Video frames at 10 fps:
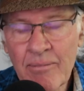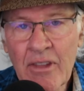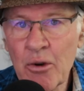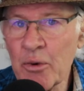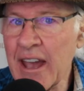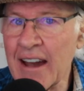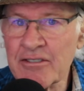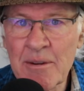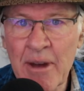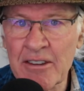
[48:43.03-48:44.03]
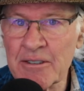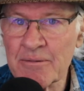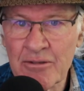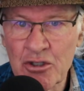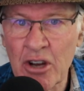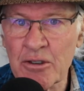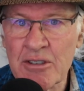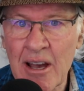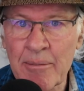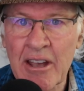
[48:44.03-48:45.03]
We have some other shows
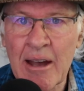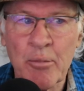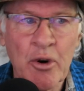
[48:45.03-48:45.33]
coming up.